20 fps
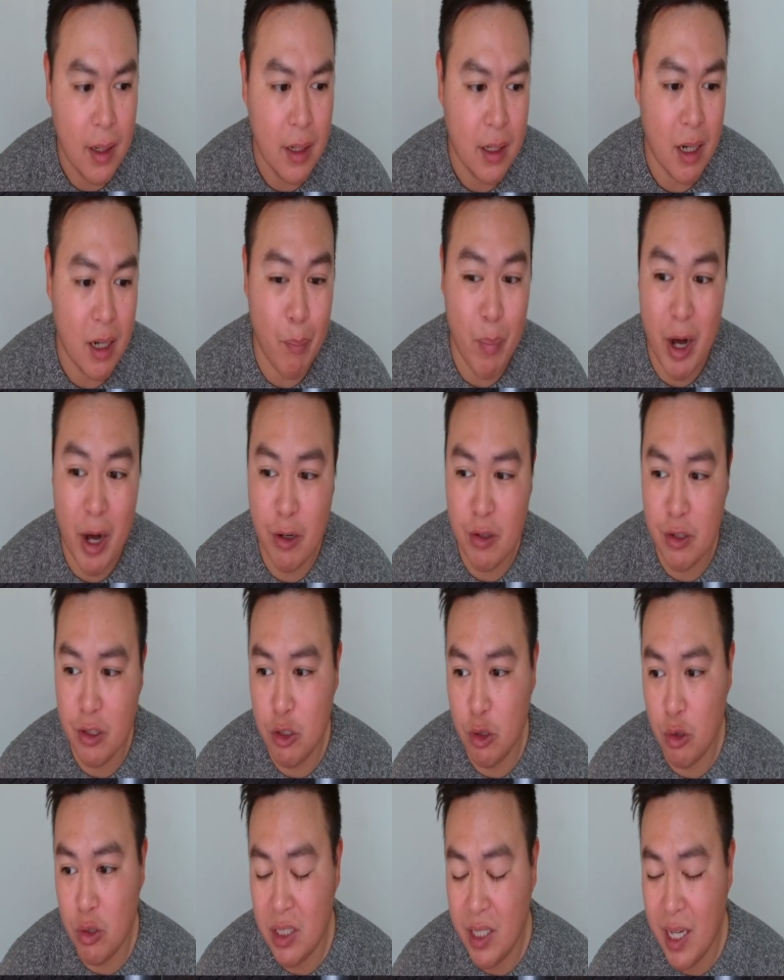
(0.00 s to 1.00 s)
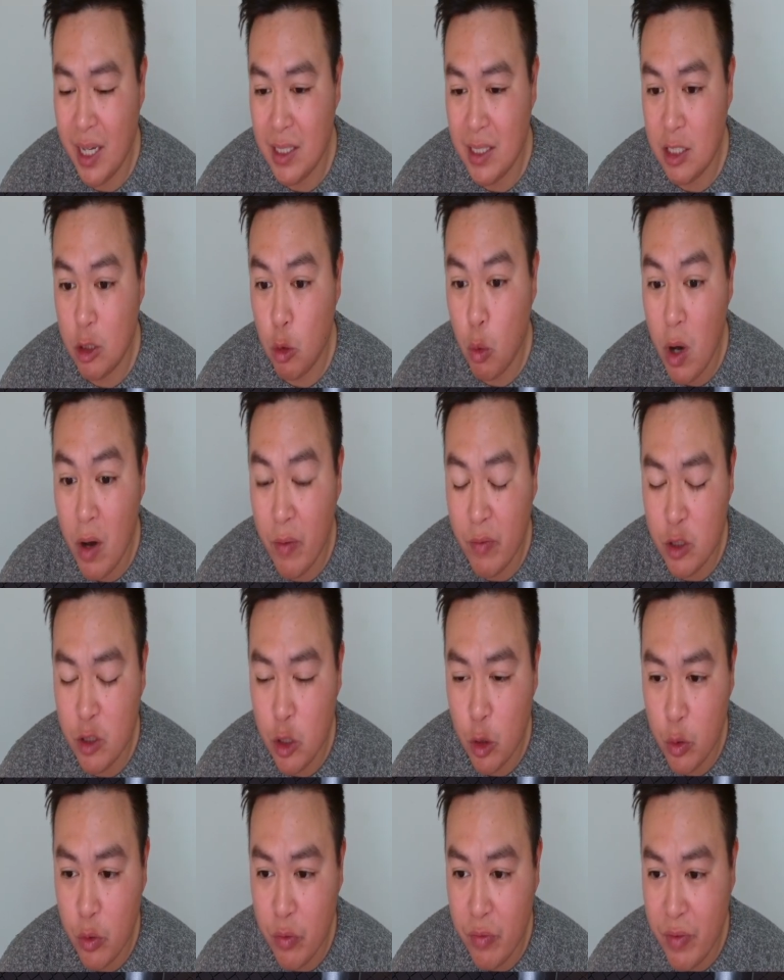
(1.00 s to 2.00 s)
compared to Jousset's 12
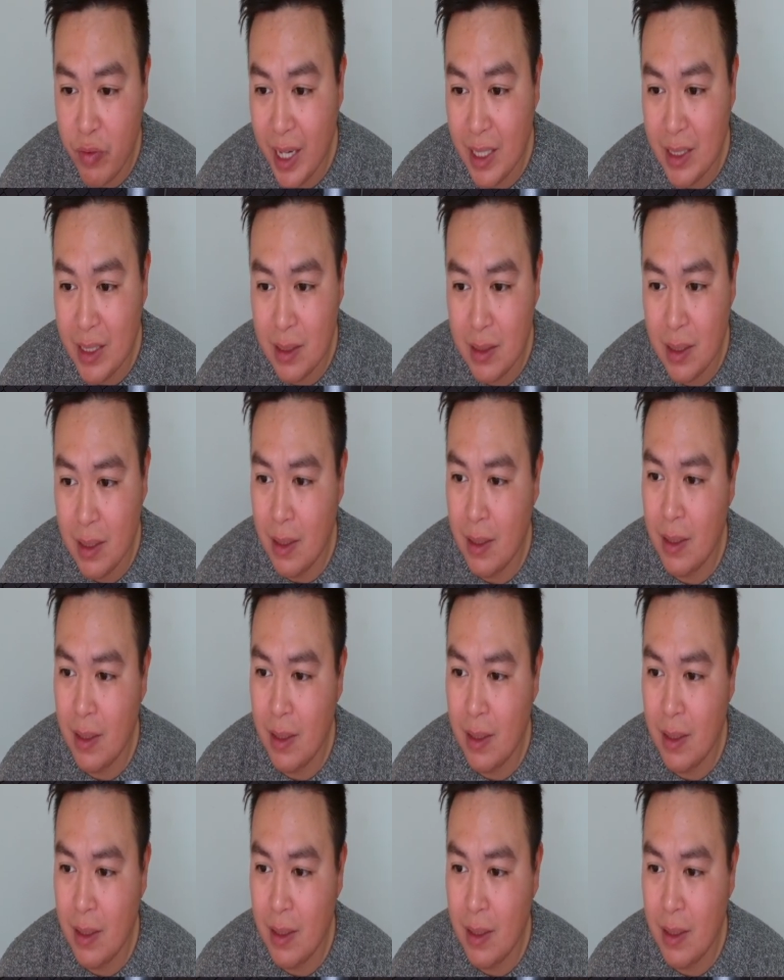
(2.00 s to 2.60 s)
total fights.